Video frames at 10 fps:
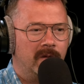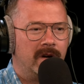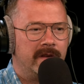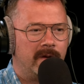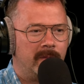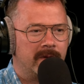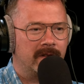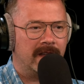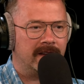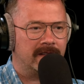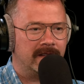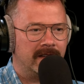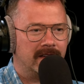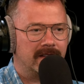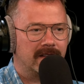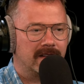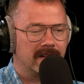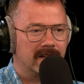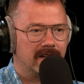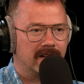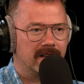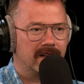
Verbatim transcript: What do you hope your legacy is? Well,